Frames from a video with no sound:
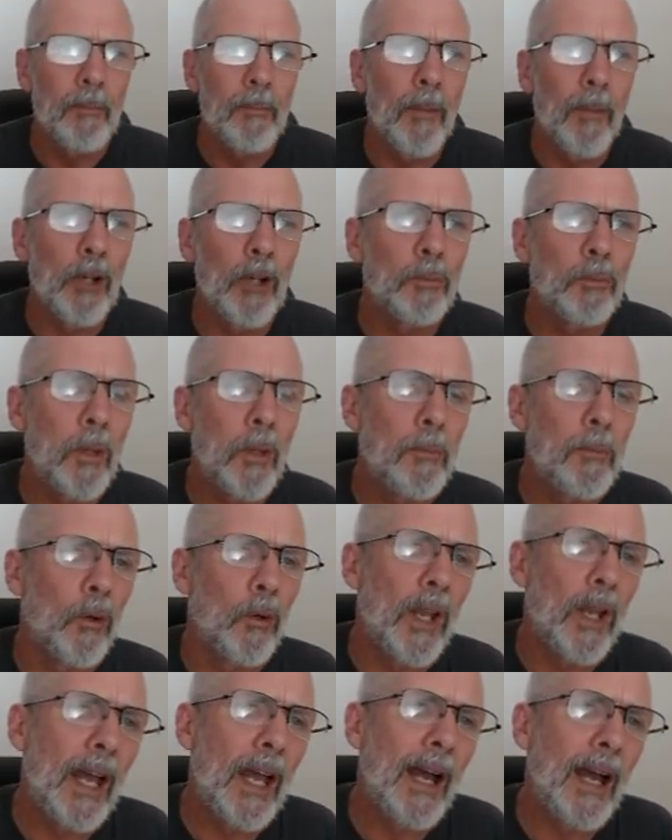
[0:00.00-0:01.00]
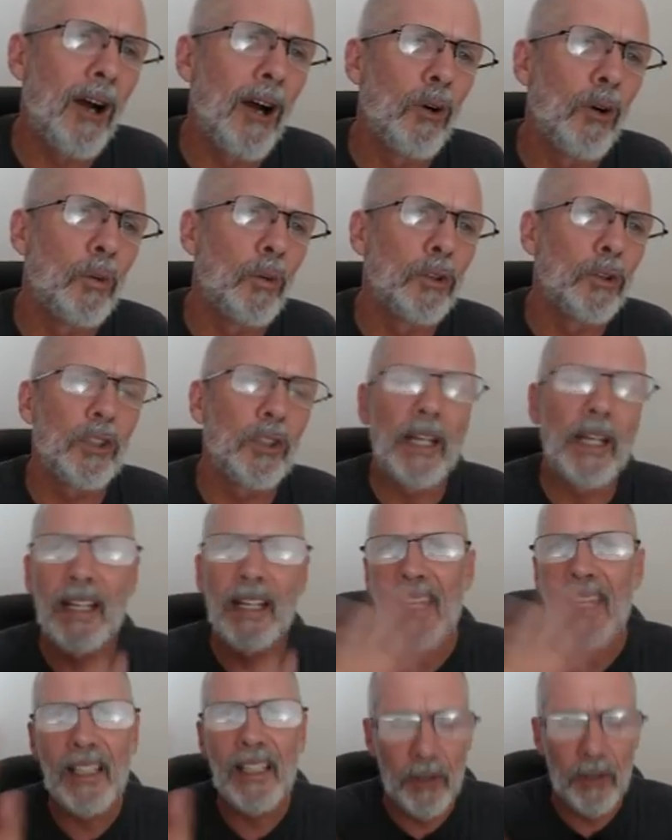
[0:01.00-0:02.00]
Most people now would say,
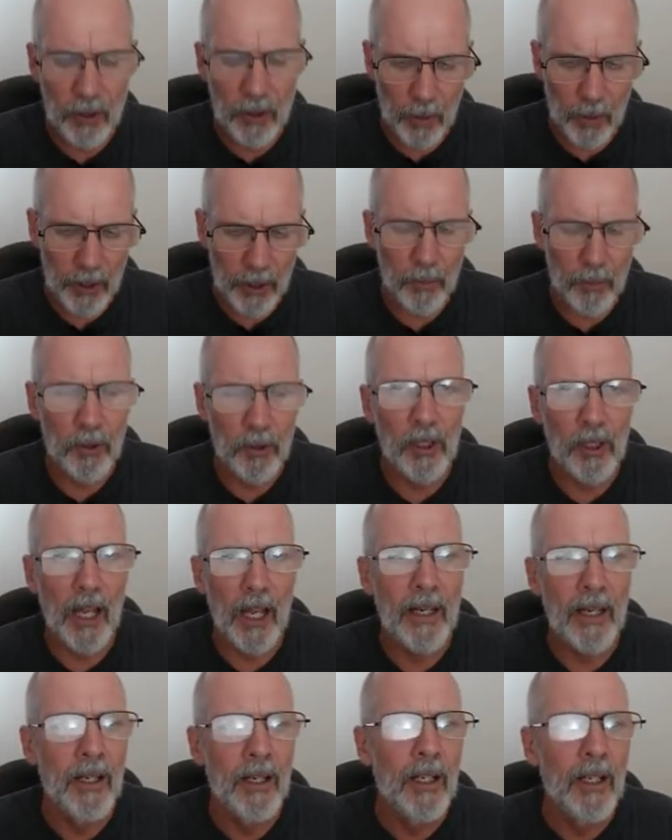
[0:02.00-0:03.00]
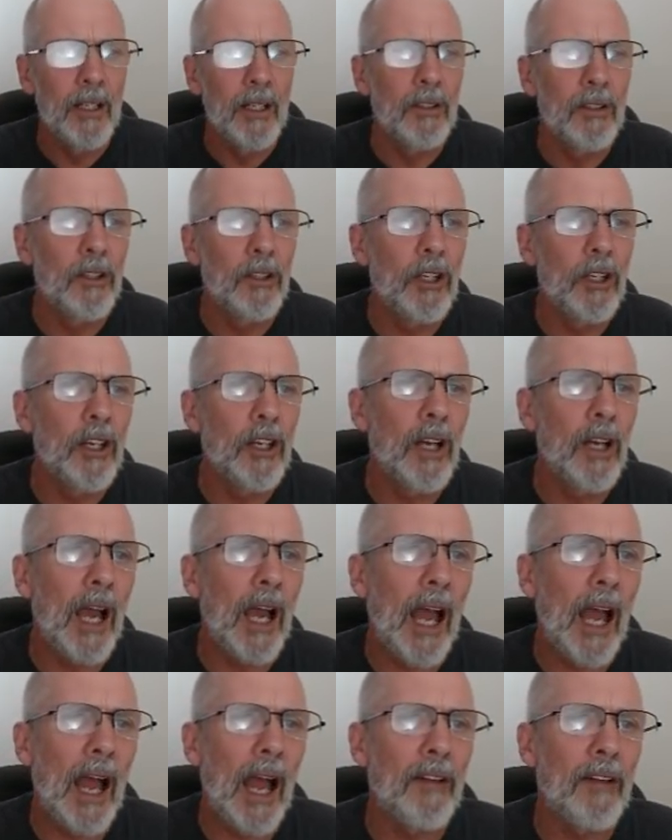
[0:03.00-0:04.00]
in any situation would say, do you
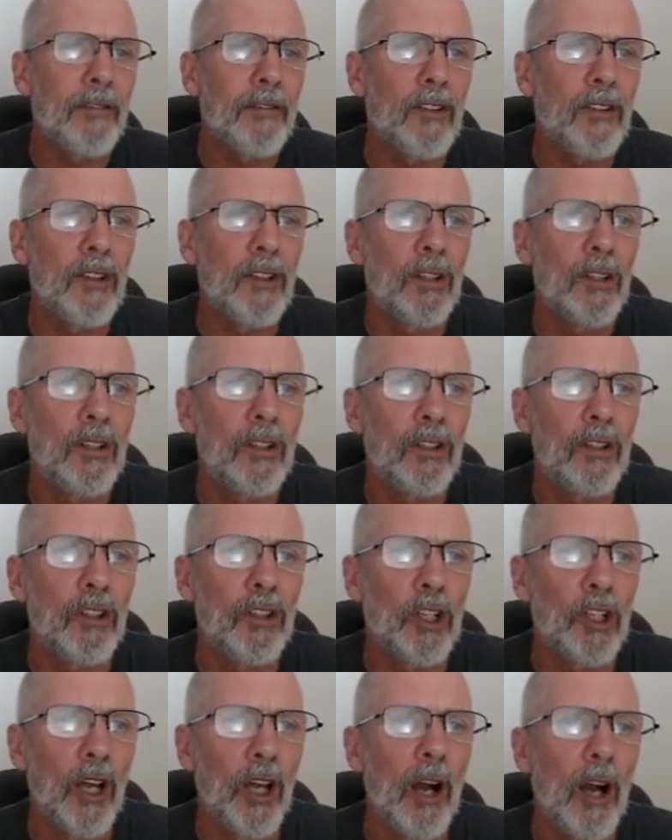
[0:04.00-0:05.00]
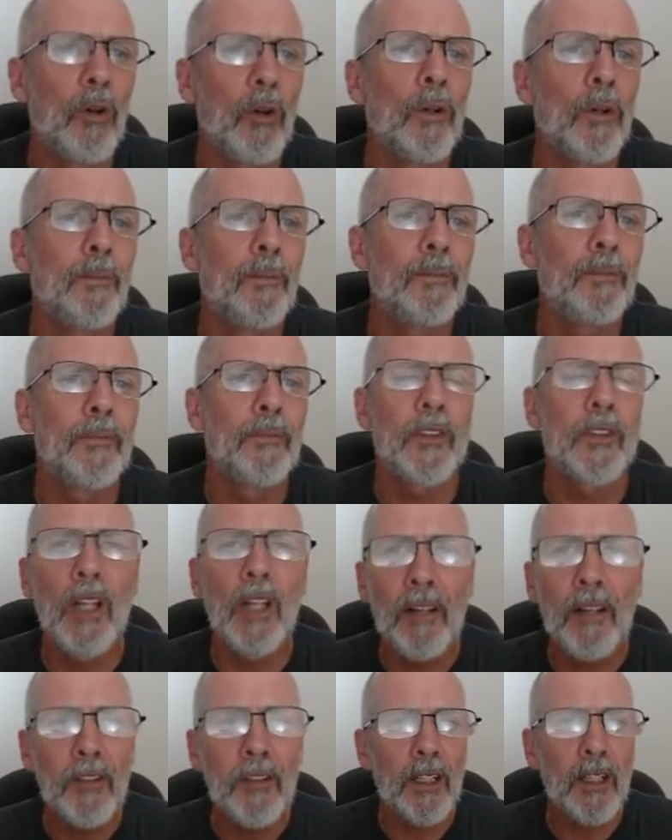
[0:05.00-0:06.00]
have to go? Do you
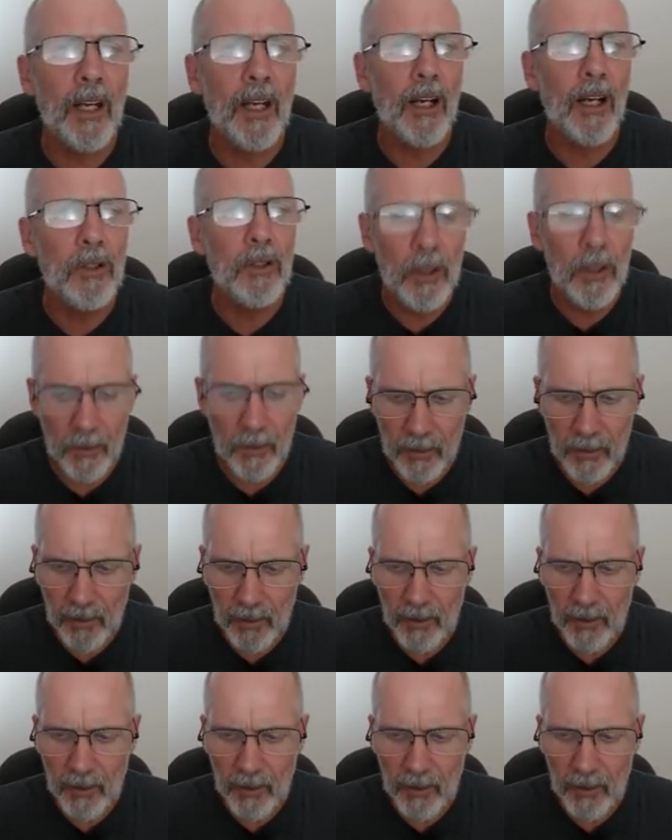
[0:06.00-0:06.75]
have to go?